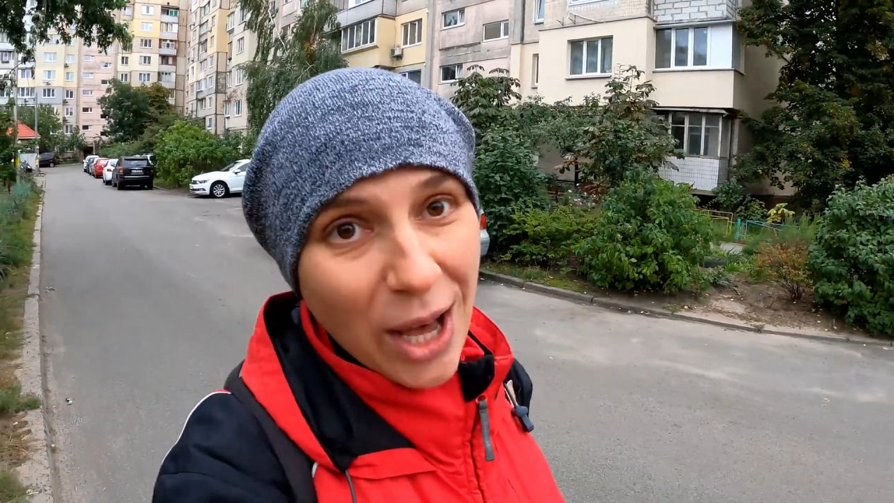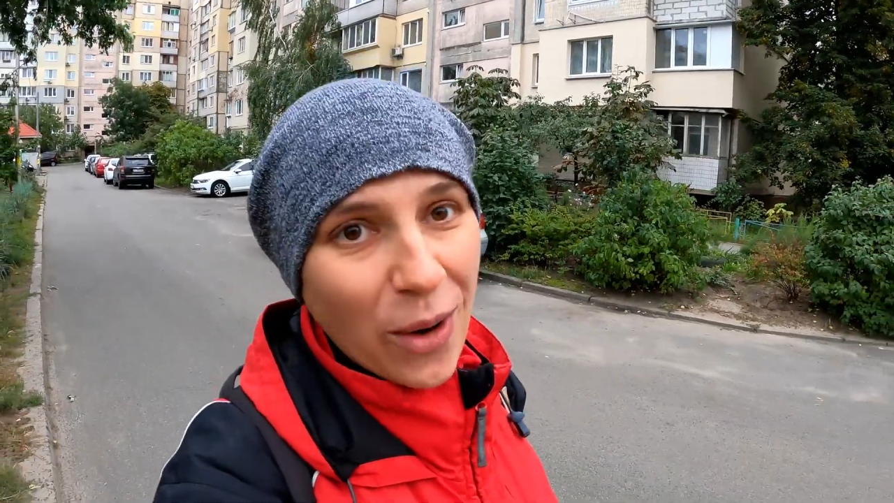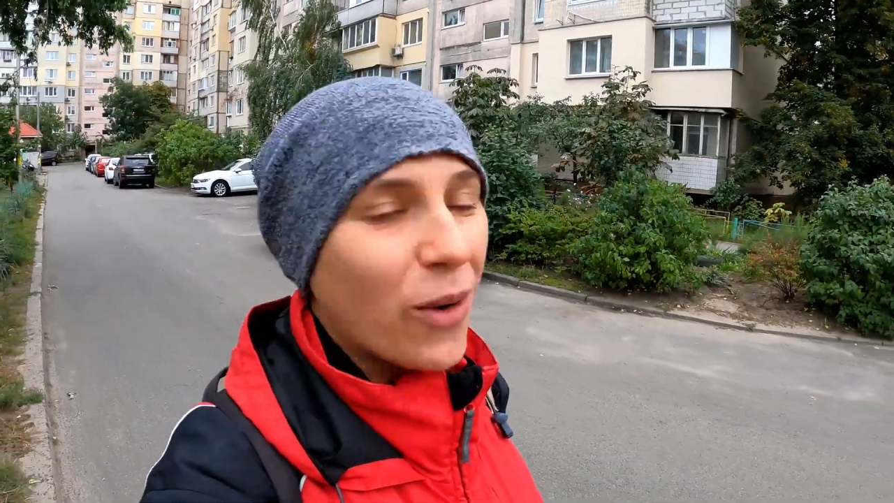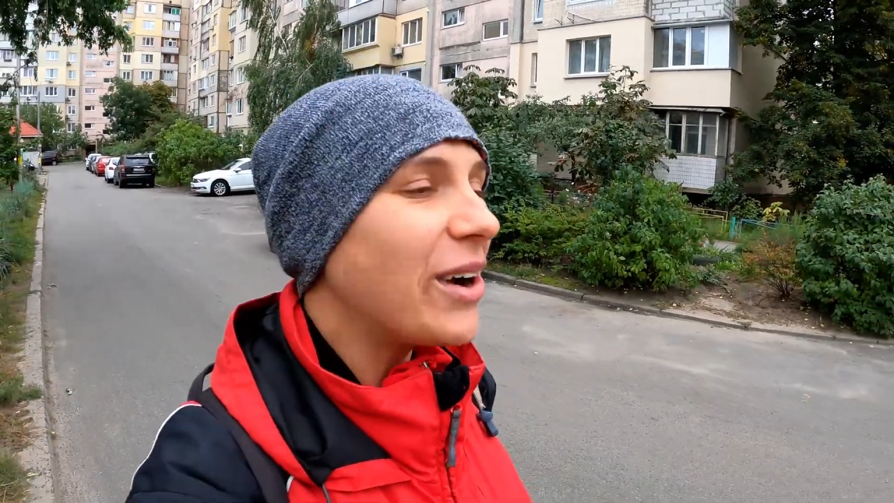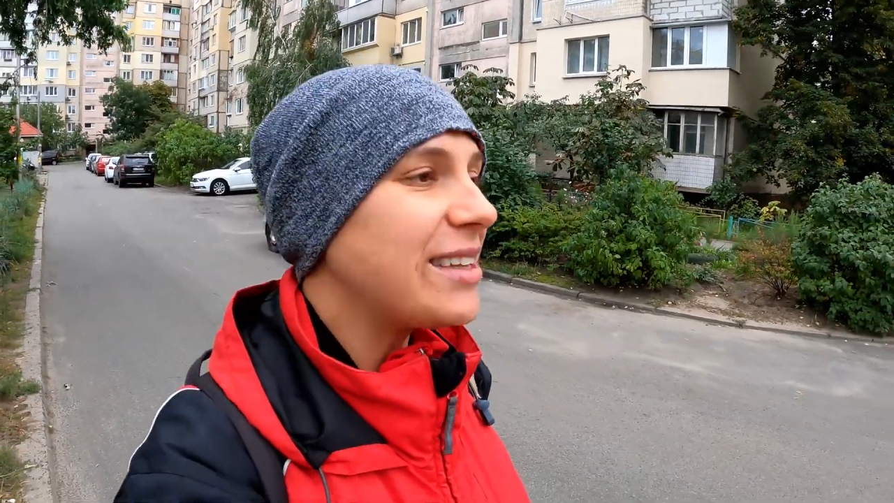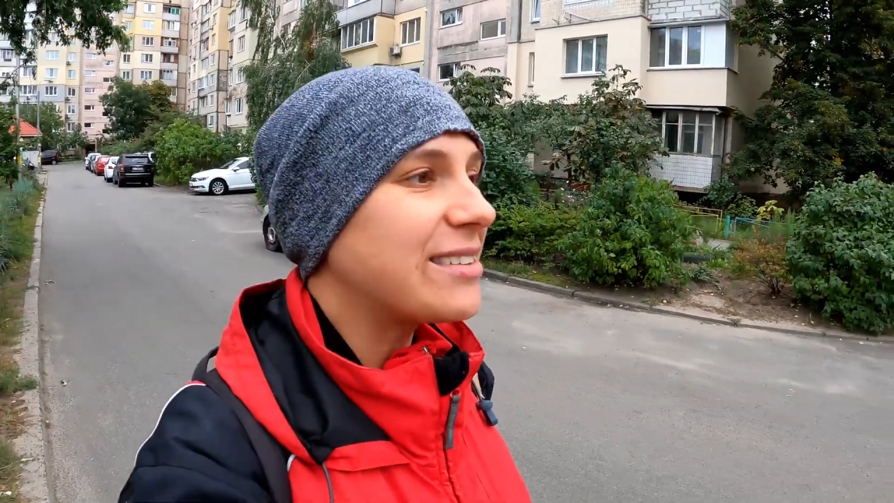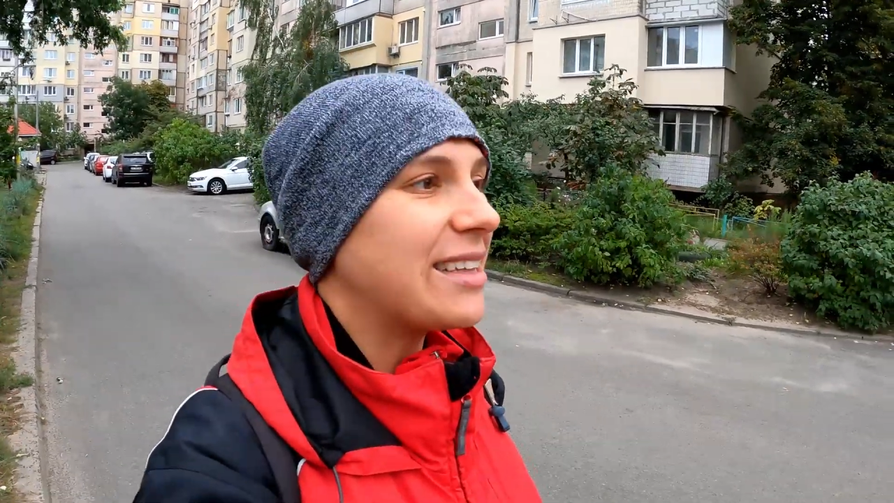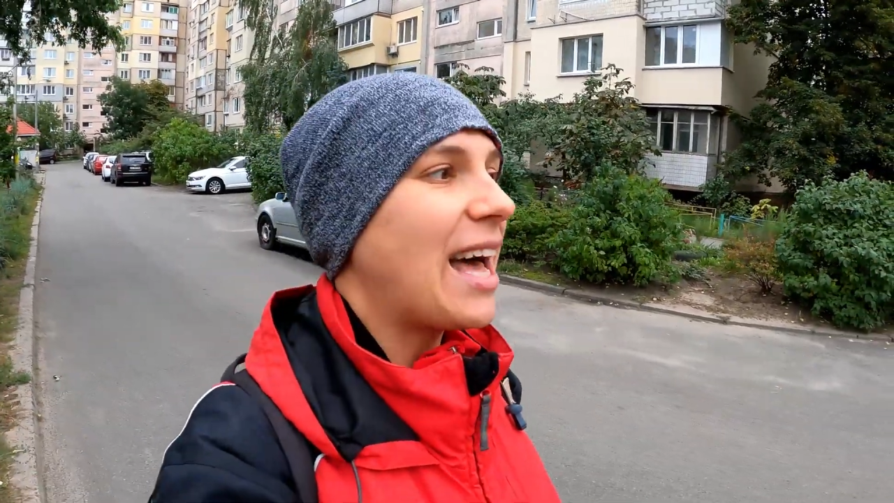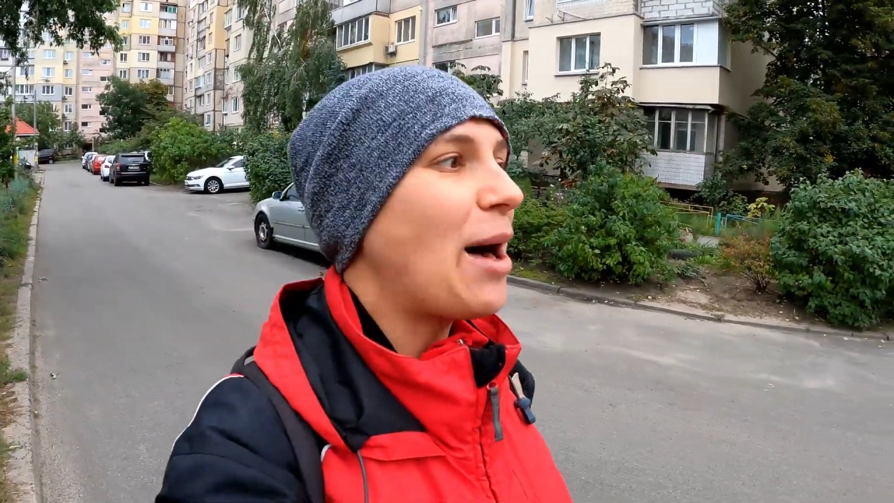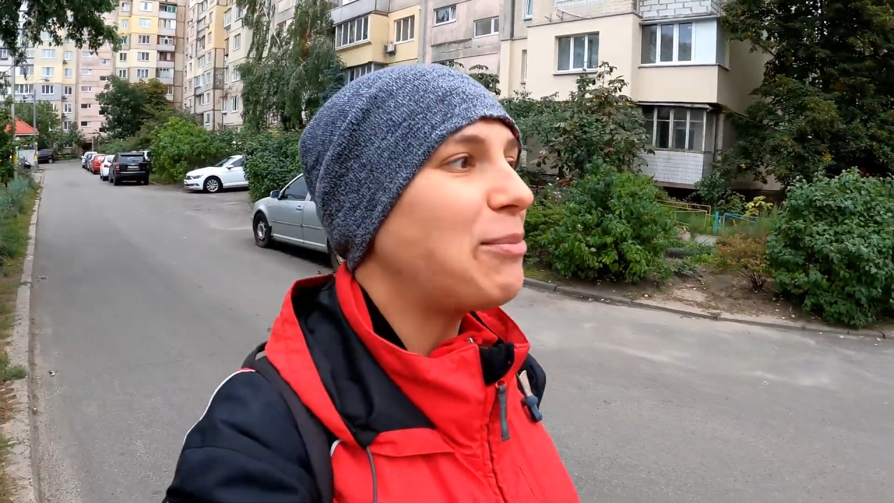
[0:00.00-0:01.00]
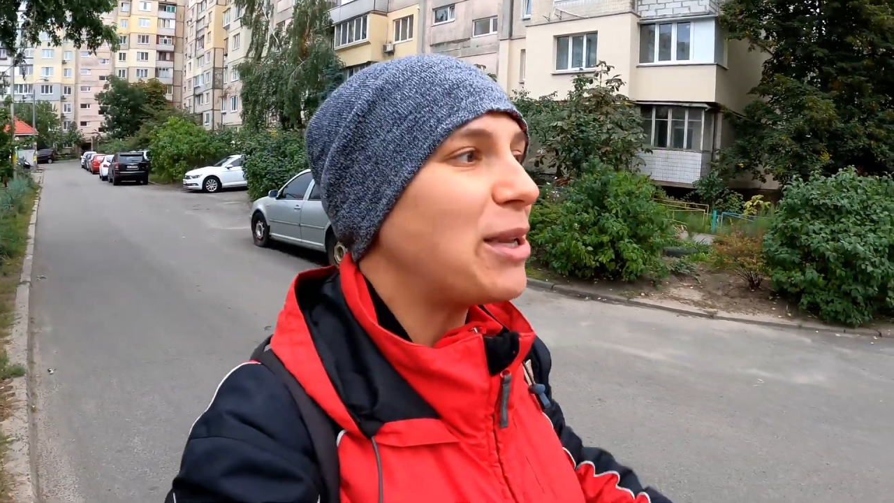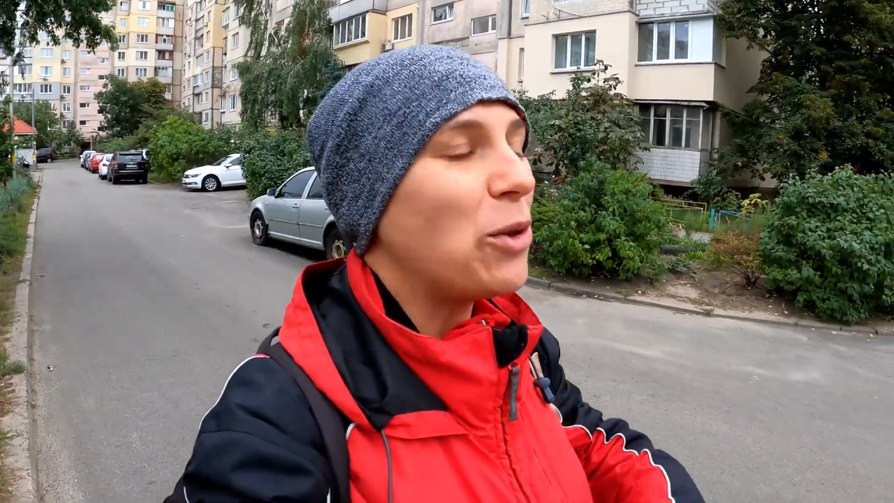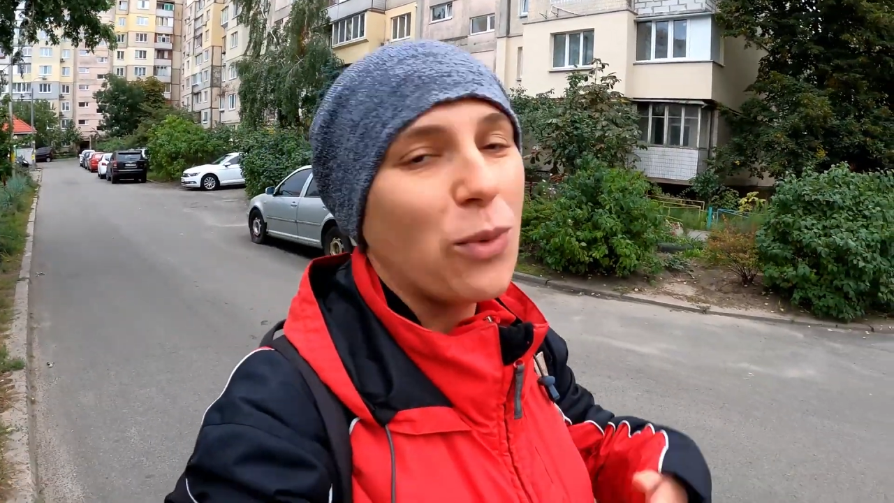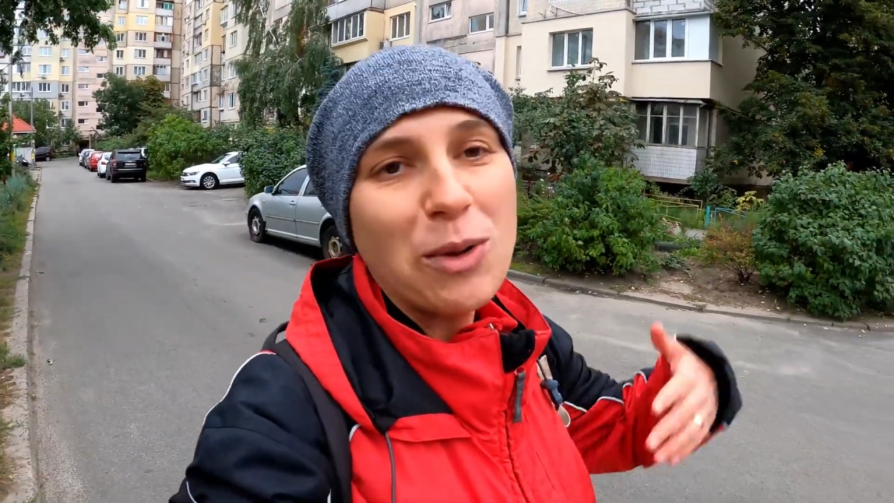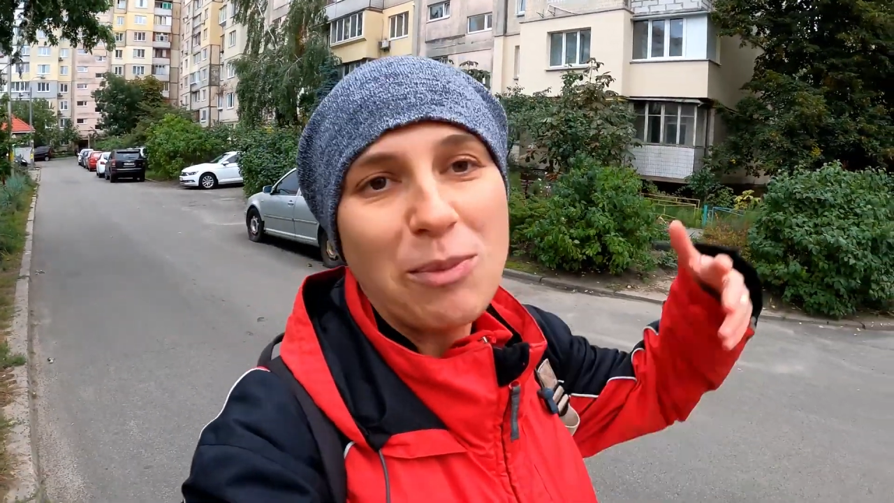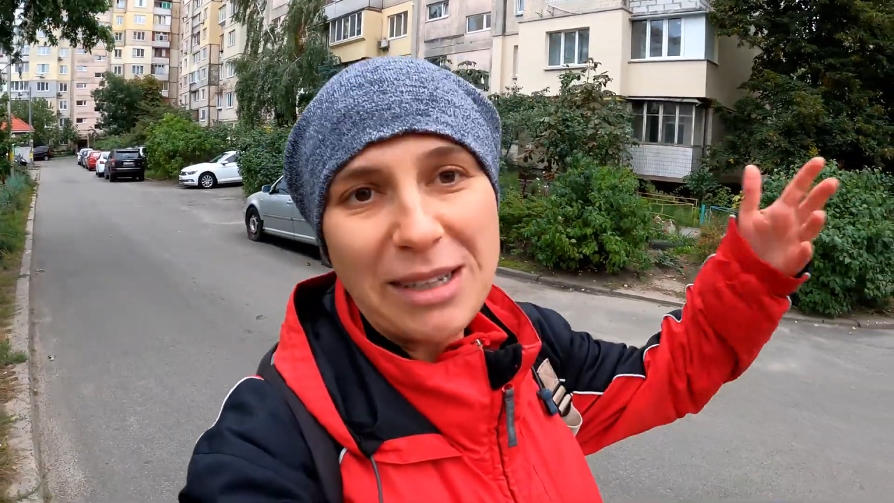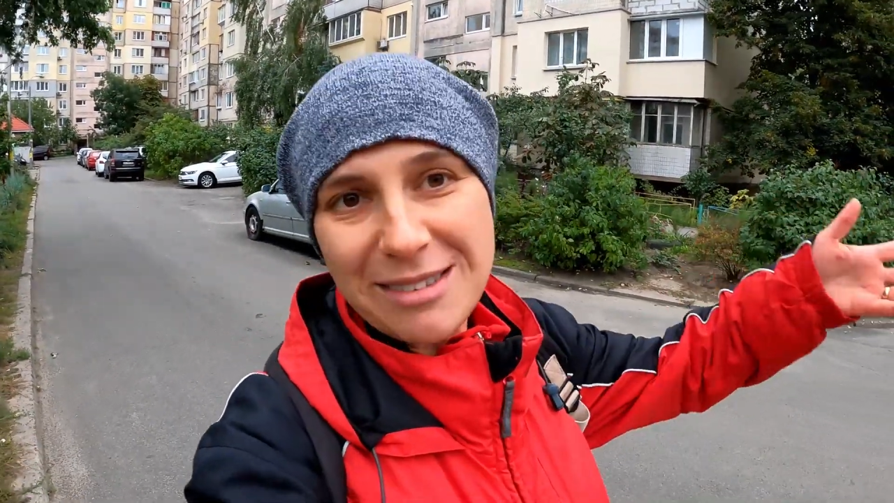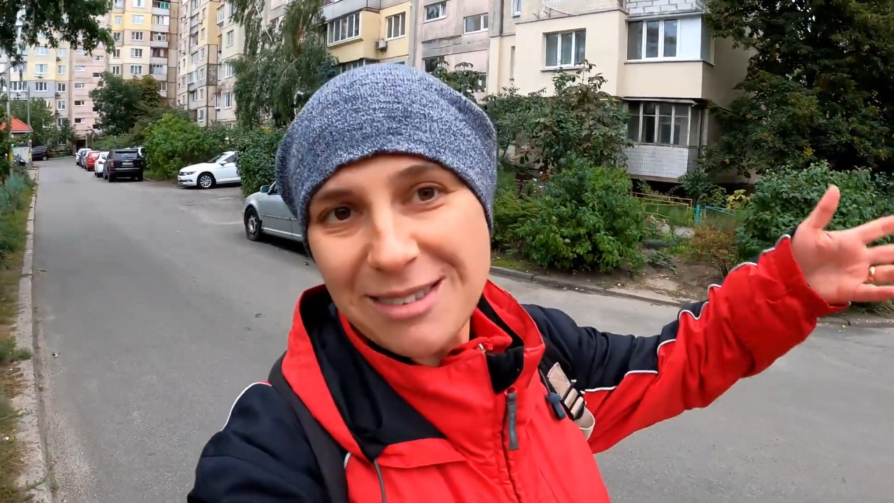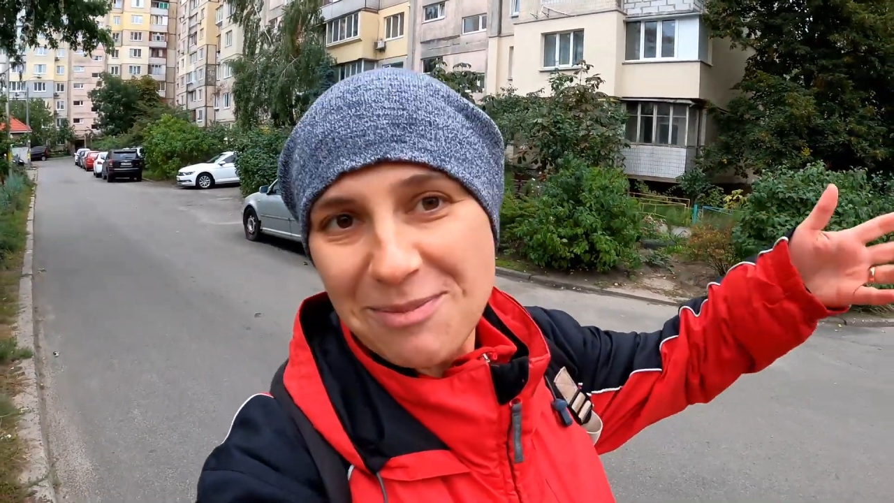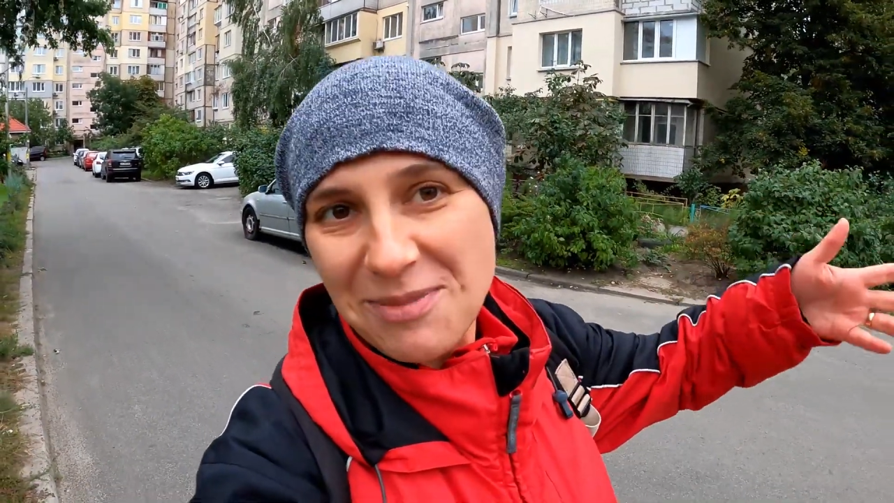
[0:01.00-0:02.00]
or it can happen in 1
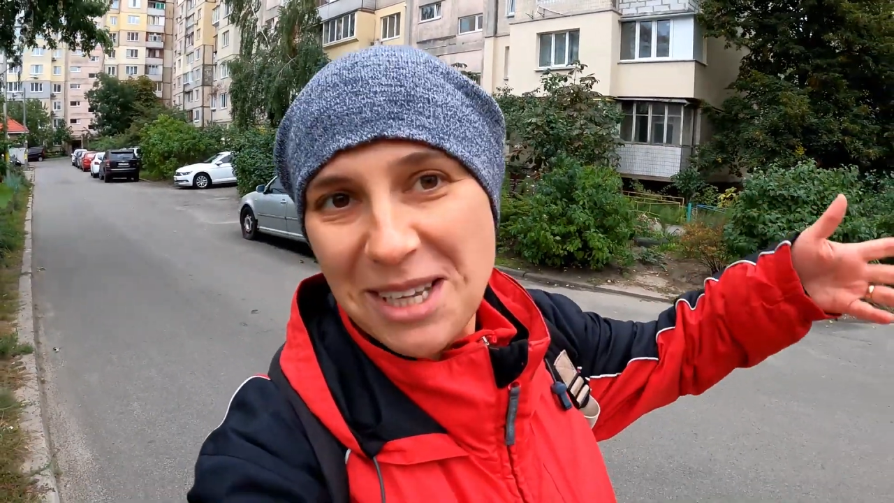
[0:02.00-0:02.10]
month.